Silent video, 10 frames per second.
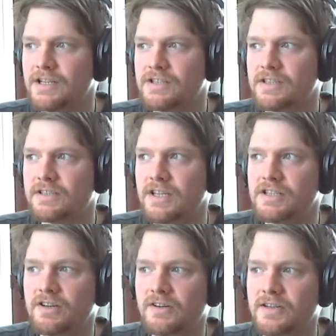he's
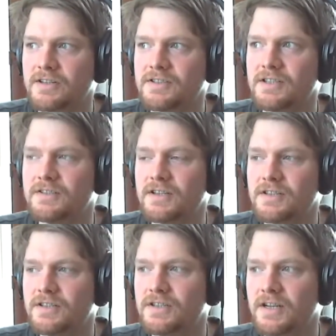dishonest, he's
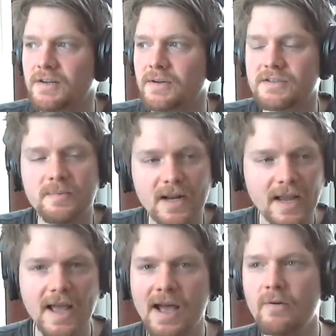disingenuous. I'd be
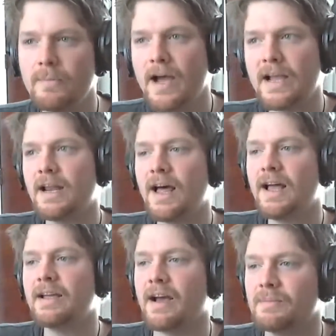like, how am I a liar?